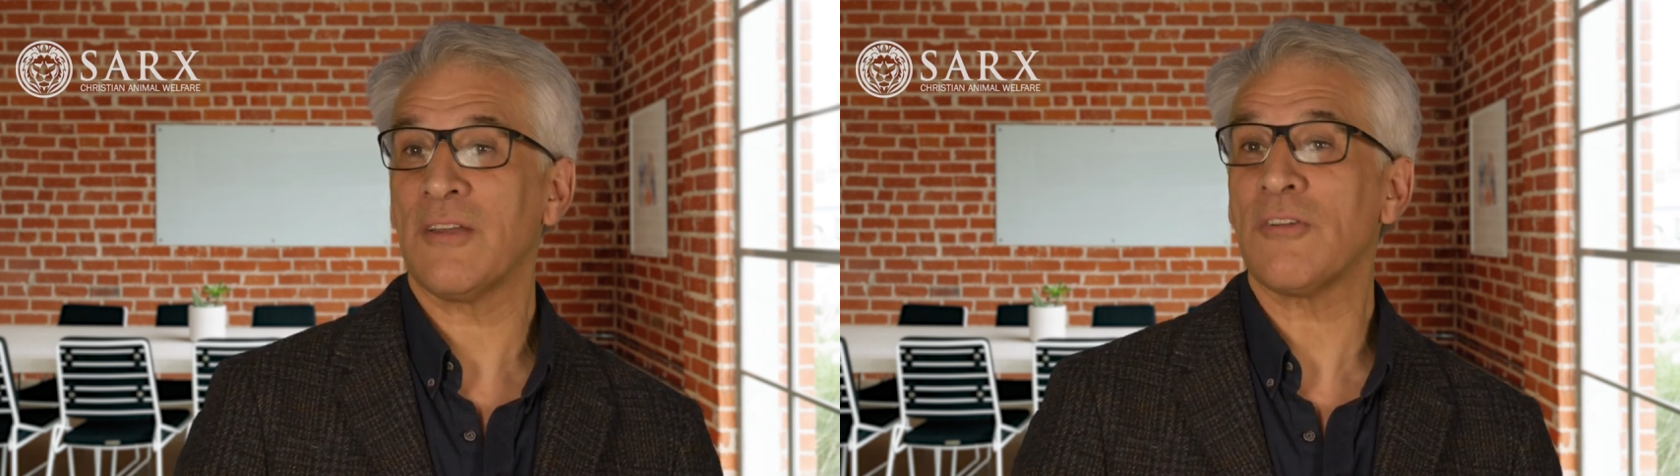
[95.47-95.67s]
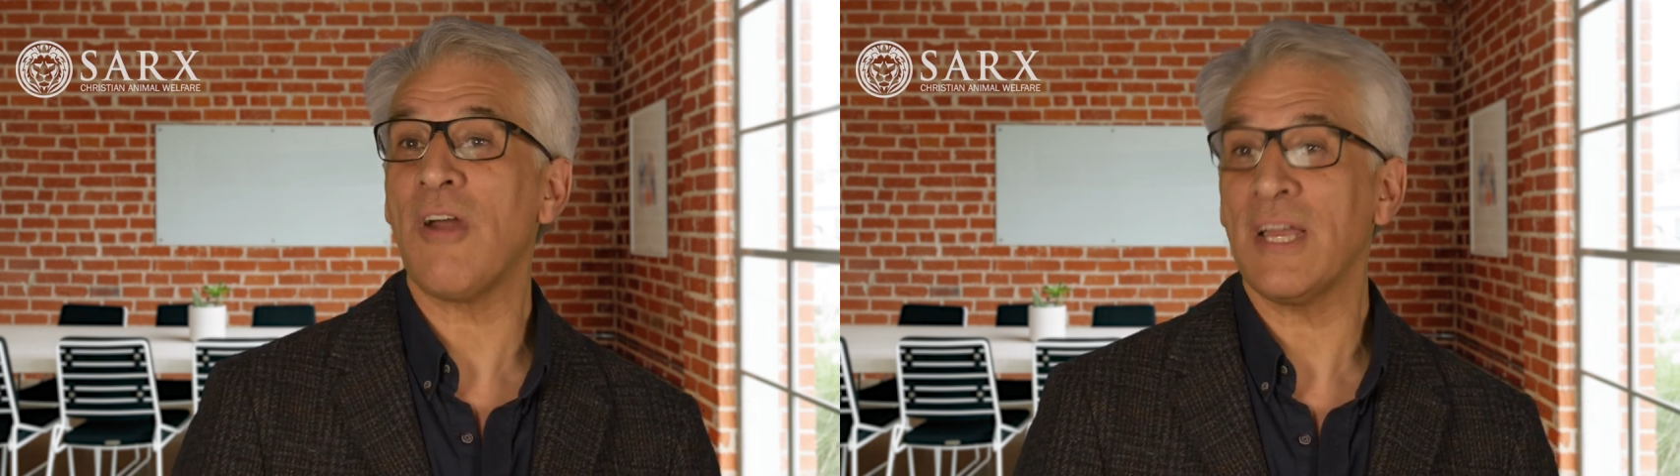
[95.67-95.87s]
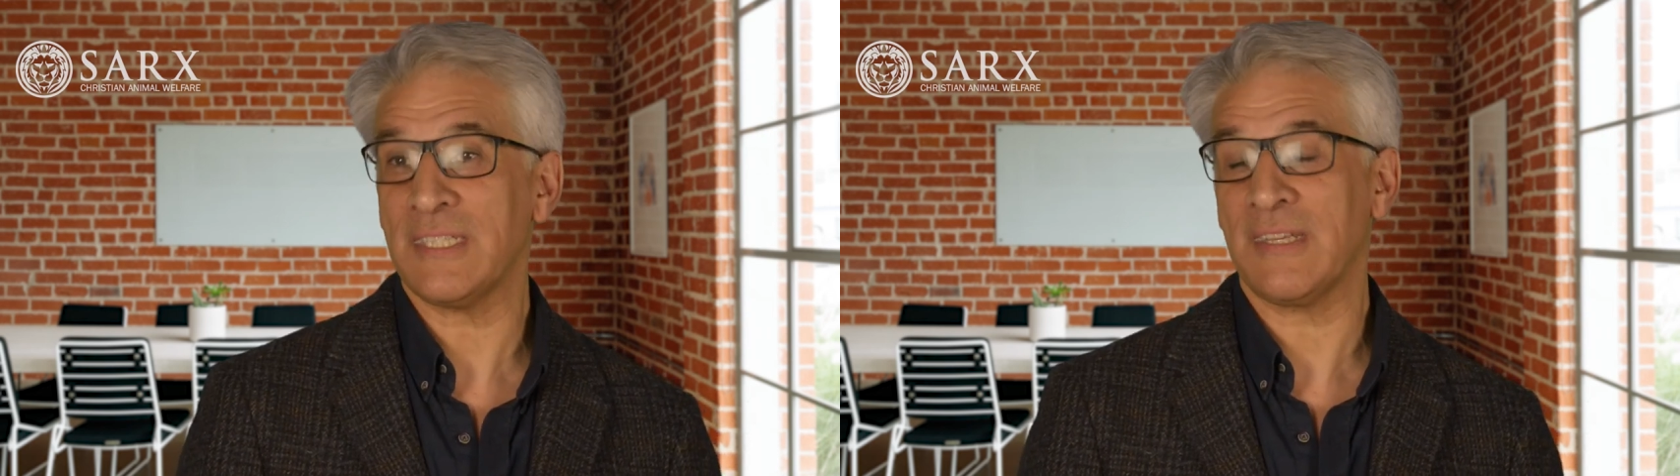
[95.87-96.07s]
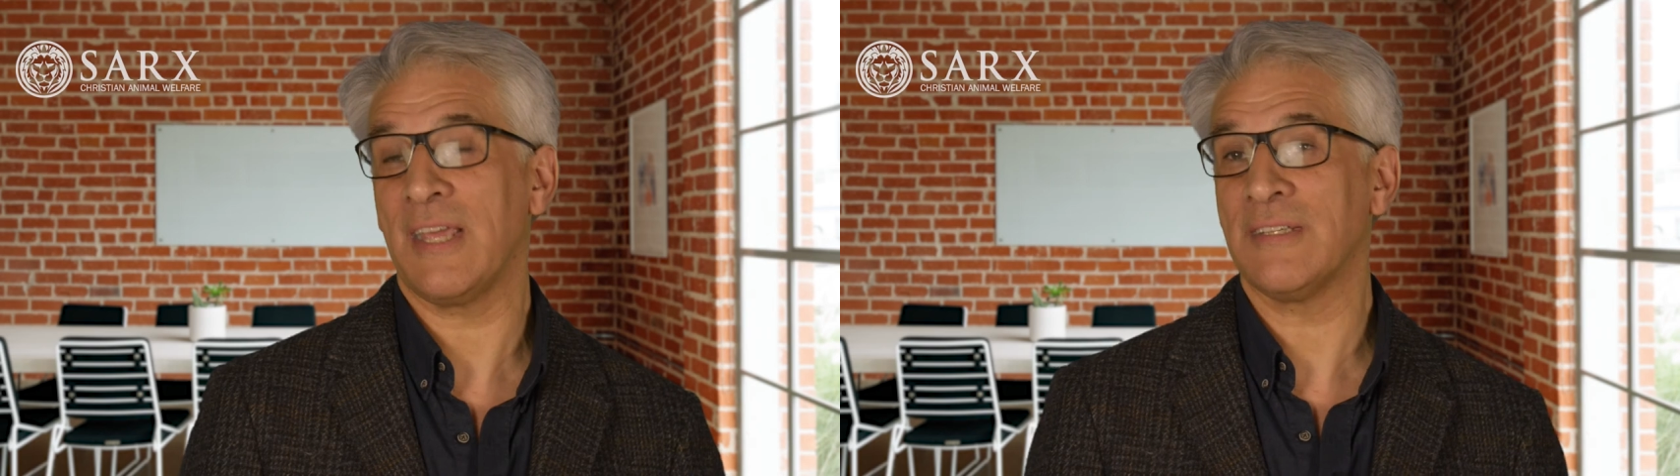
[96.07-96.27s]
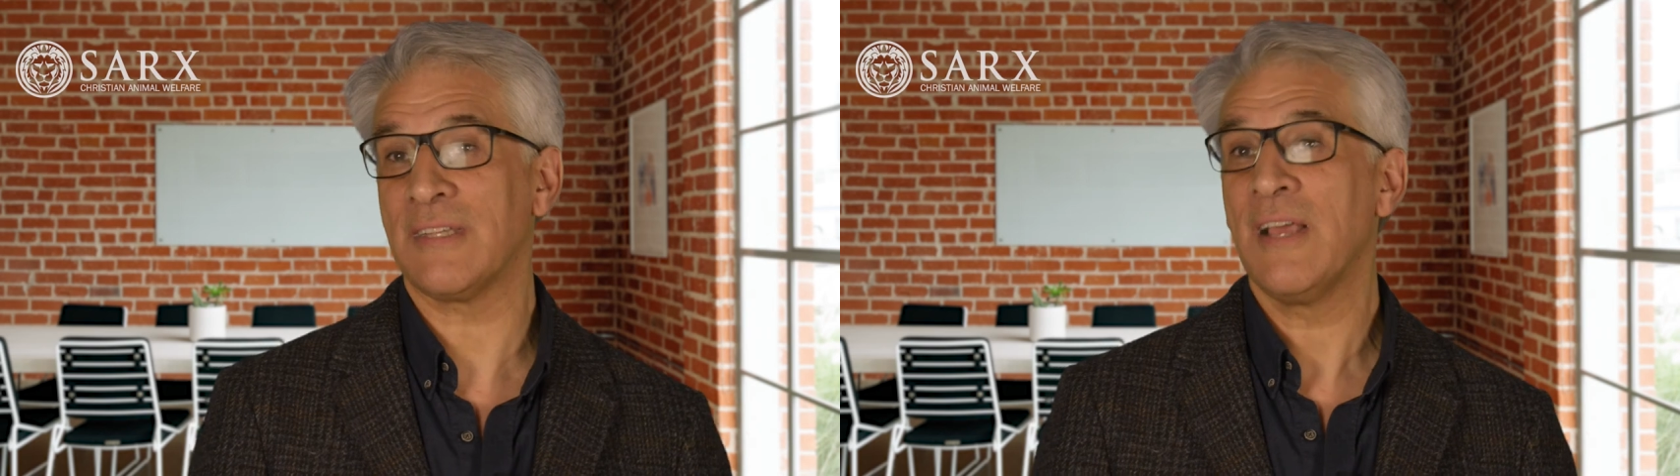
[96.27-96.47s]
Christ
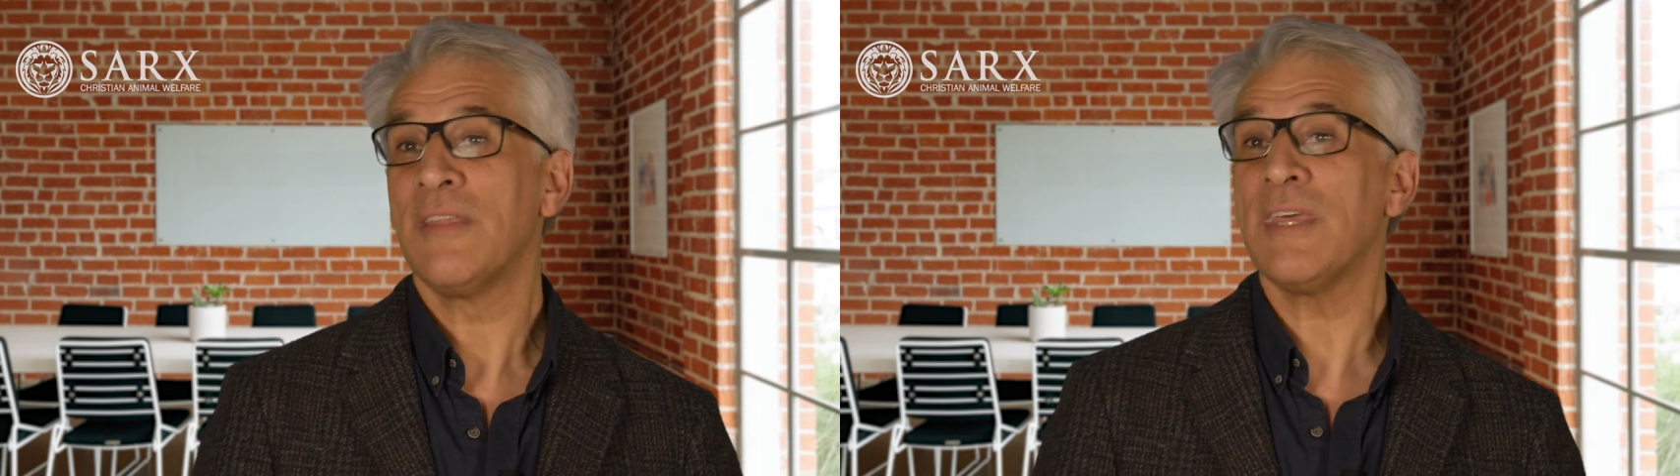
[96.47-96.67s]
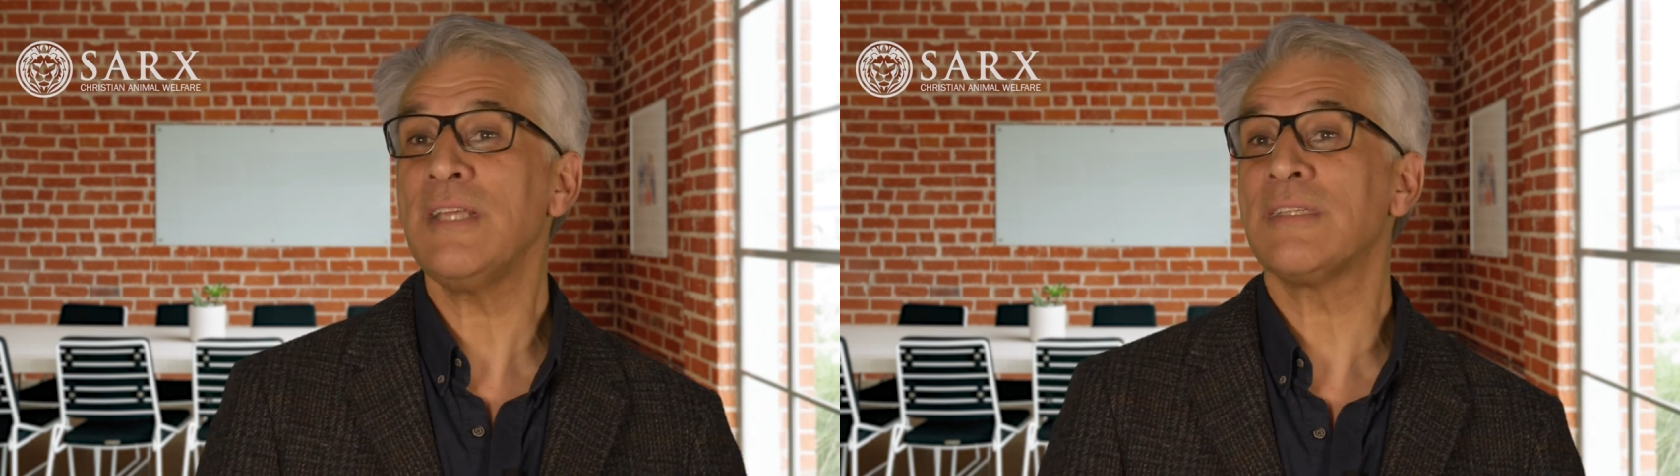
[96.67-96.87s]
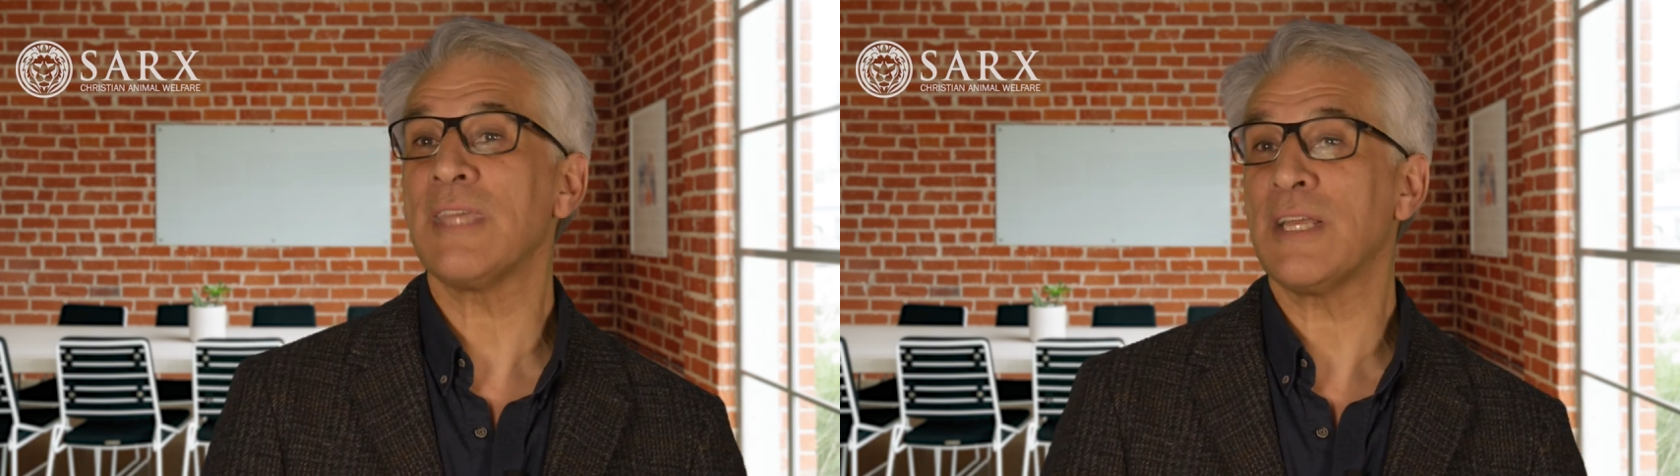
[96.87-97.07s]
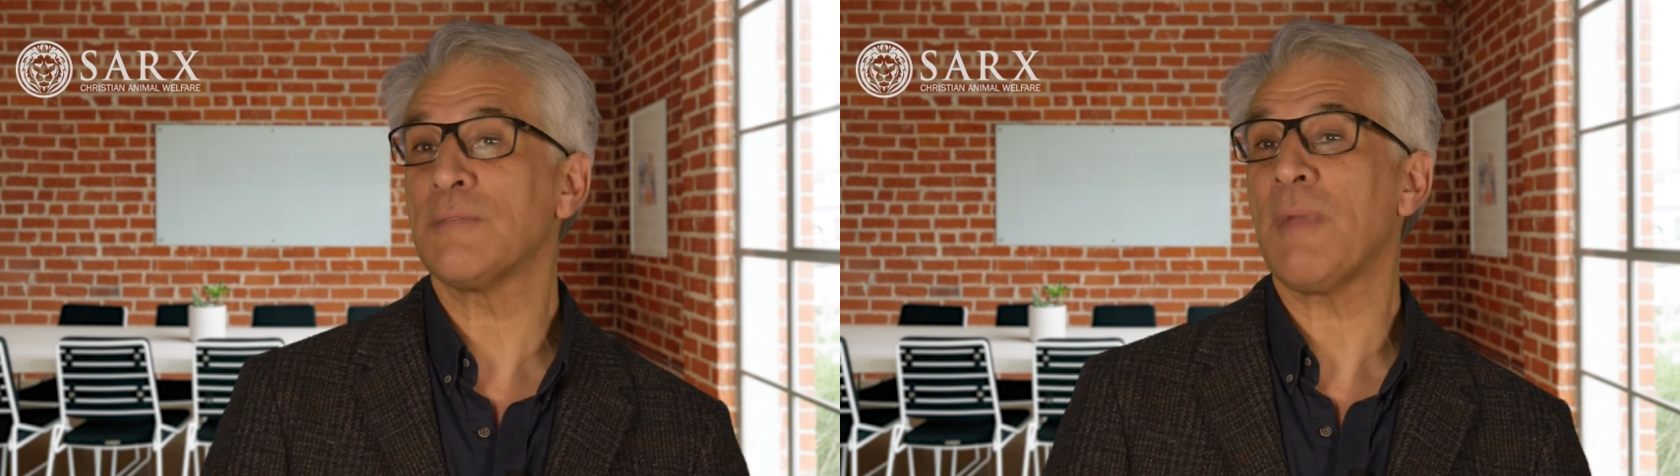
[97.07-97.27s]
is. These things